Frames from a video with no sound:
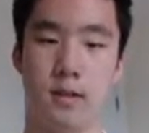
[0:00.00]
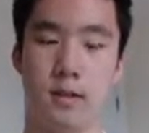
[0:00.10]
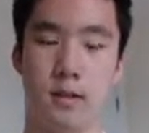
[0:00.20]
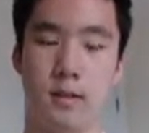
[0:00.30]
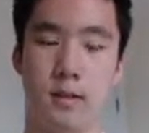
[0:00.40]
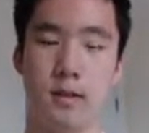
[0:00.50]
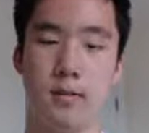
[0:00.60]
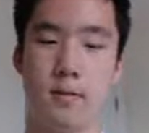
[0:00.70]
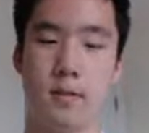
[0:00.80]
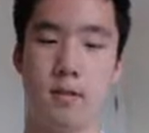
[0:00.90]
instead
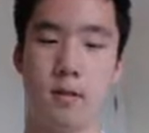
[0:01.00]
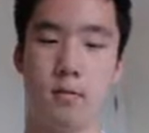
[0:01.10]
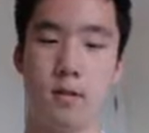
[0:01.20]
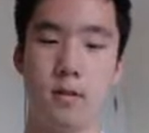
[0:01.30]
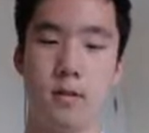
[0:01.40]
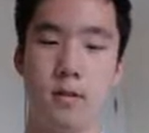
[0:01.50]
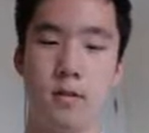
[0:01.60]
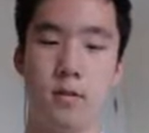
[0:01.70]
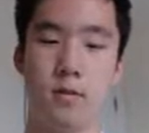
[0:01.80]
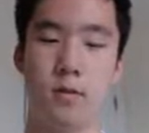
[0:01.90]
of 0, 1, 2,
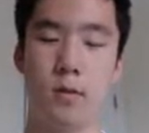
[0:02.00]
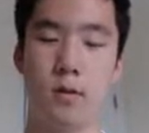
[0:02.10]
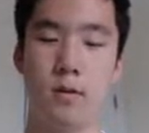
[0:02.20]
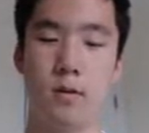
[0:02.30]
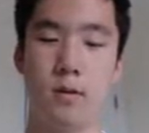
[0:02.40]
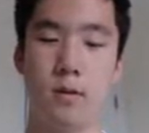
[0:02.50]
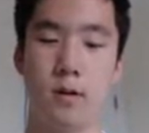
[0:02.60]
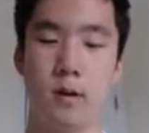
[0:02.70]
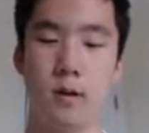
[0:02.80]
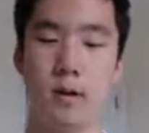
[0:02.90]
3, 4,
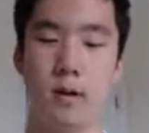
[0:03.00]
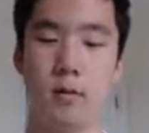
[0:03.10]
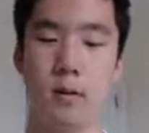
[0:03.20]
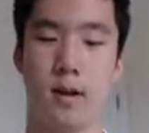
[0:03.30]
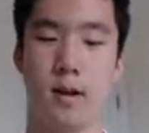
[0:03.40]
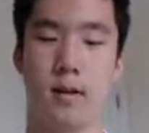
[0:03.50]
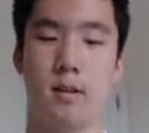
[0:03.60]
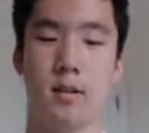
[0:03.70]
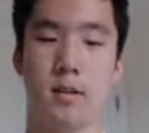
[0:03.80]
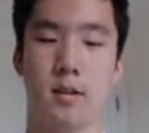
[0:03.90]
it would
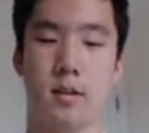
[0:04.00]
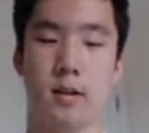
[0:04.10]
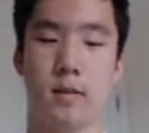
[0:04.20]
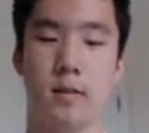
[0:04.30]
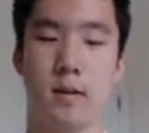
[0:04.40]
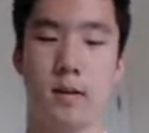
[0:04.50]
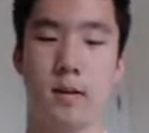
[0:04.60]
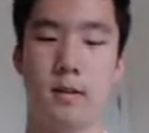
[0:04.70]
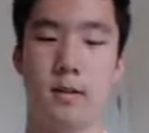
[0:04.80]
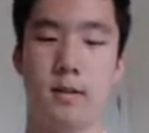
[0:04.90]
actually give
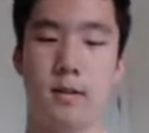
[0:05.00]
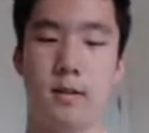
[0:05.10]
us